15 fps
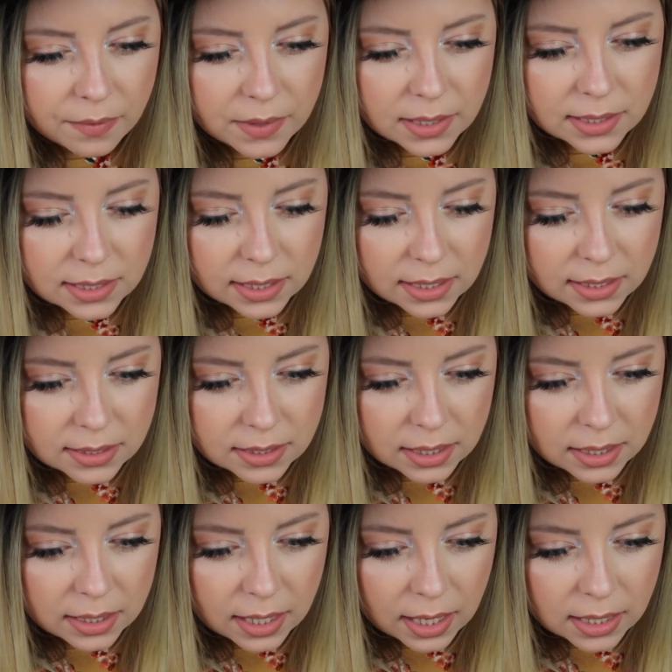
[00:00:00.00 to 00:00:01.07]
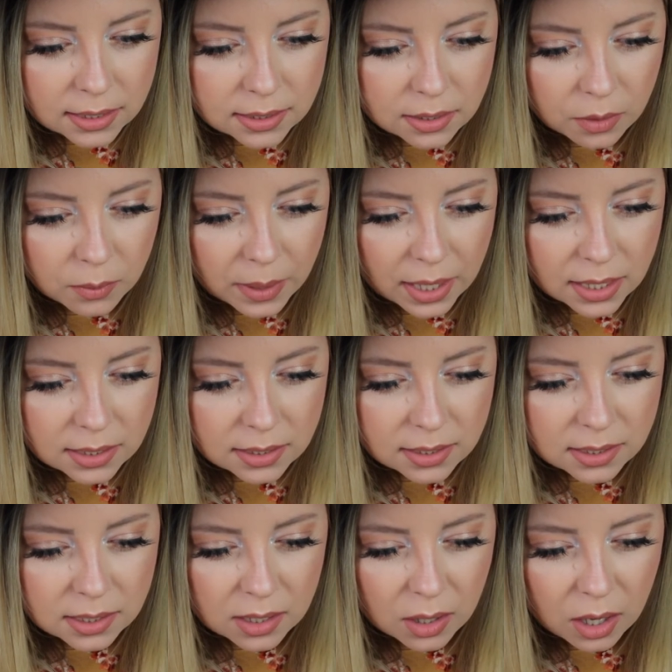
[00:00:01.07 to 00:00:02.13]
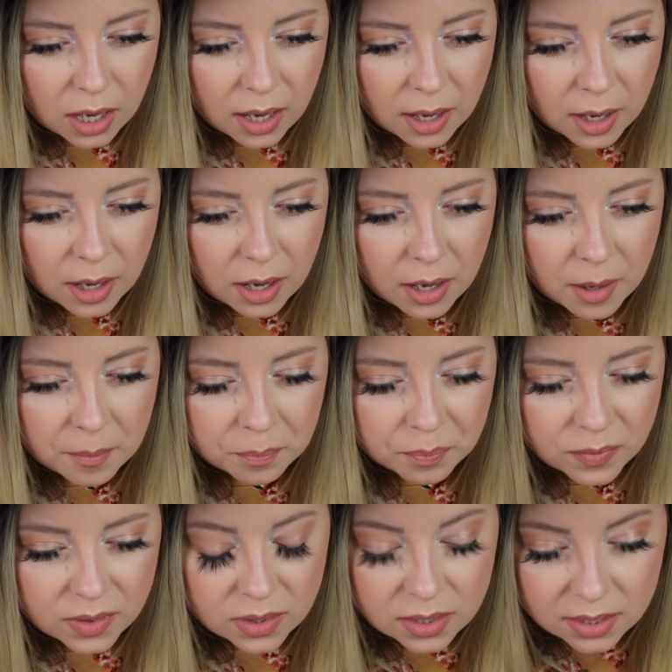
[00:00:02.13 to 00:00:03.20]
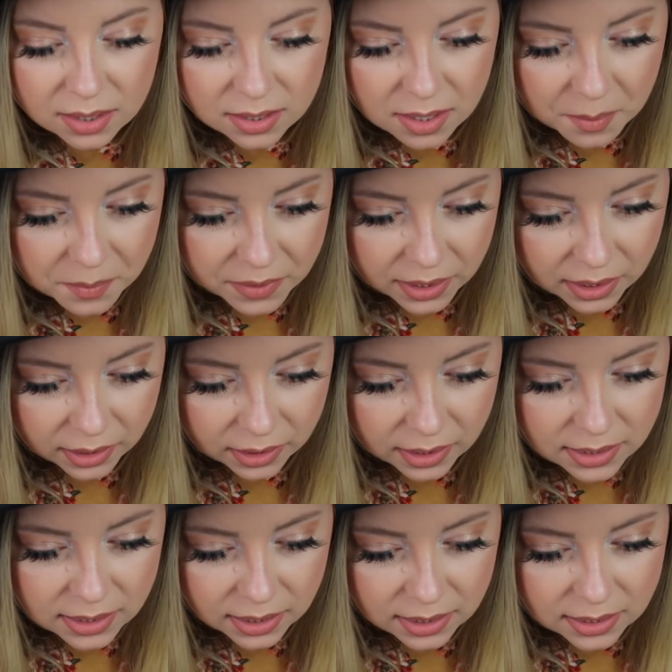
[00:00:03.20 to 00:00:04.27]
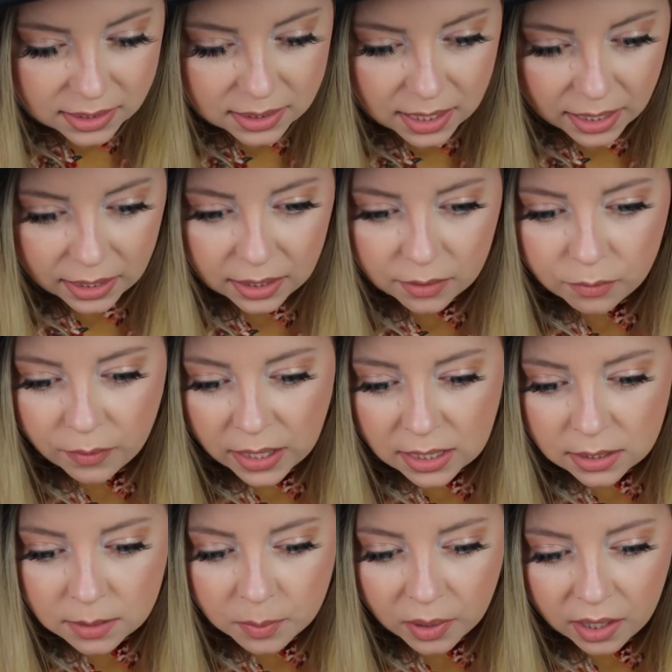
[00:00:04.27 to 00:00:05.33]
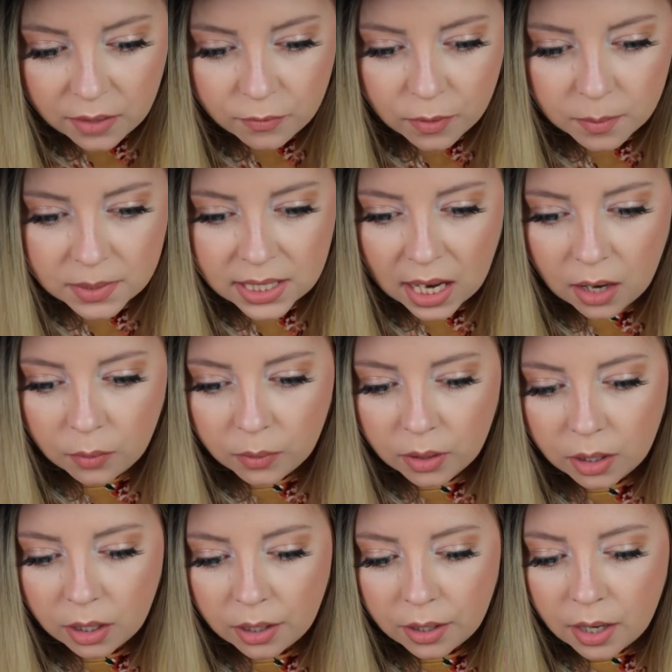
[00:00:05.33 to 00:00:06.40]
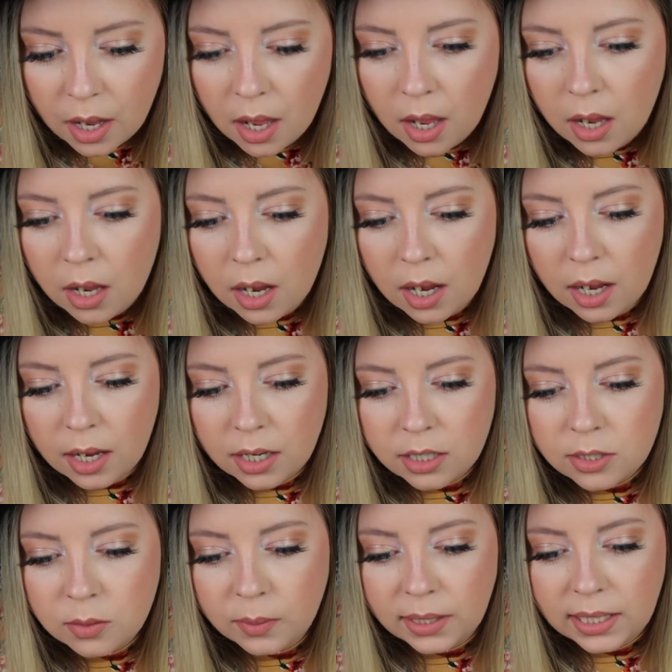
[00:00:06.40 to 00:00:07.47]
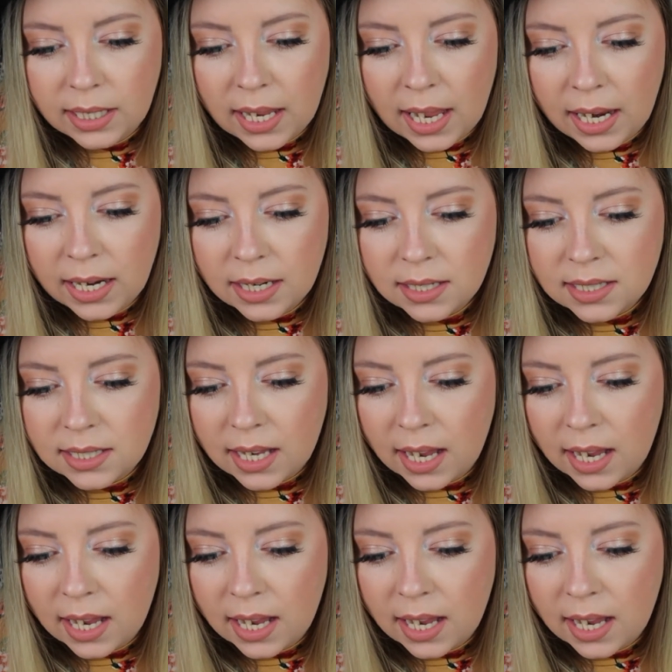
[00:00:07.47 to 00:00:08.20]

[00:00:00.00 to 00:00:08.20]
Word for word: This is the SOS um, something. It's like a setting face spray from Tower uh, 28.